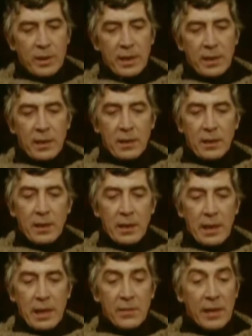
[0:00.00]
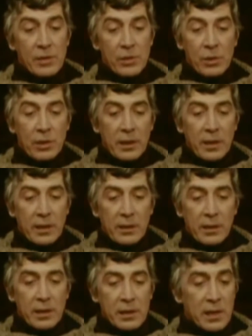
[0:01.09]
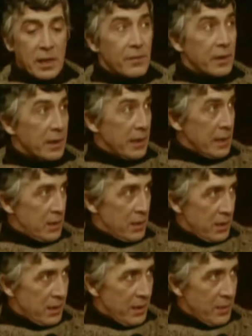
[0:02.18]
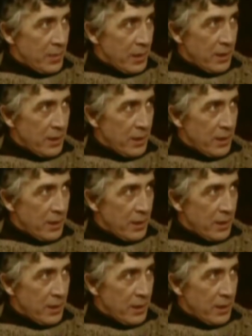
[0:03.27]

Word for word: we got lucky again. That's early 1970. That's hard to come